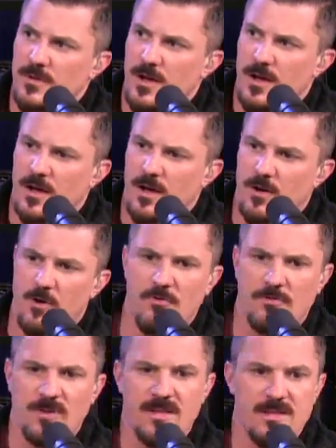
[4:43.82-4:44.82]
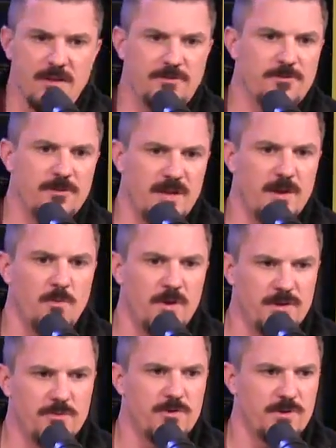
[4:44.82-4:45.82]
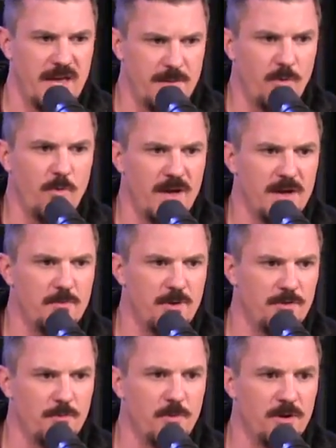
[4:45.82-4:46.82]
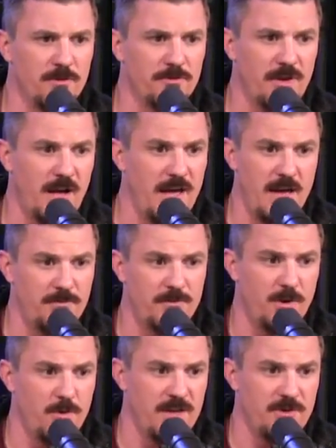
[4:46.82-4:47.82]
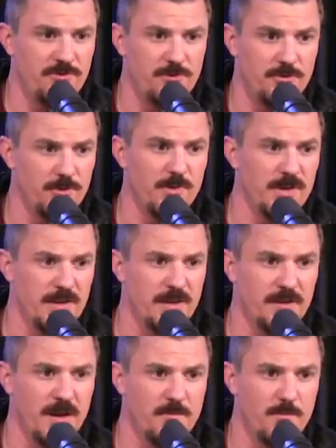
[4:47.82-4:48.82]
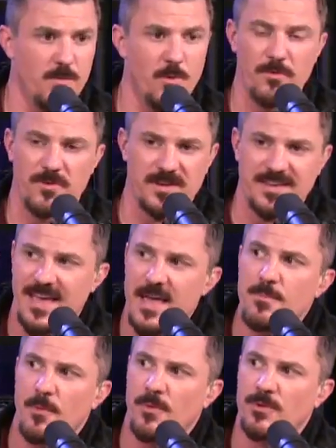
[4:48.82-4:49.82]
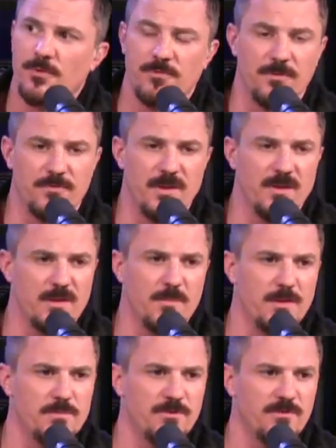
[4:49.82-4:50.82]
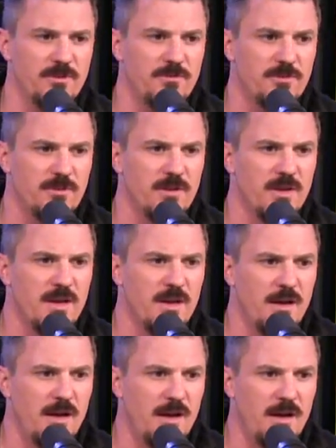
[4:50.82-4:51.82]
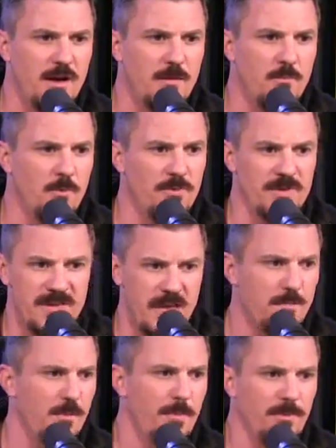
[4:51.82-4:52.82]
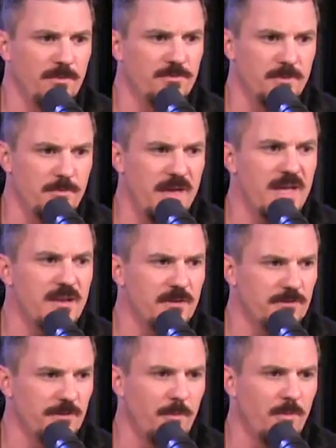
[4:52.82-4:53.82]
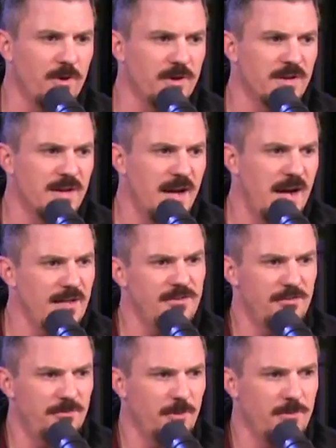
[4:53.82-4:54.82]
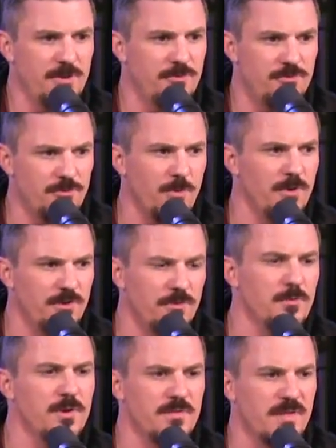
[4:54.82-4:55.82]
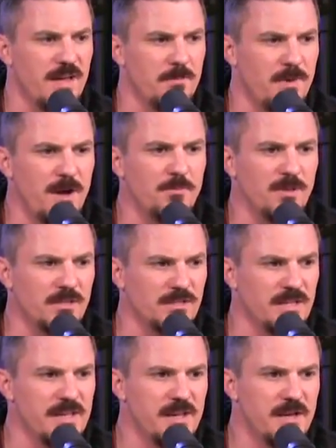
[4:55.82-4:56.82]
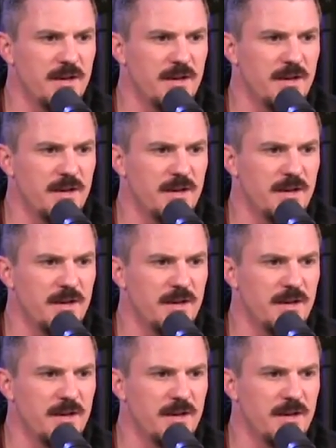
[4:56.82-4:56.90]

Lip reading: Hopefully yesterday, what you came away with was, I have no issue doing it. I'm more than capable of defending my position. I'm more than capable of debating someone. I just don't enjoy doing that publicly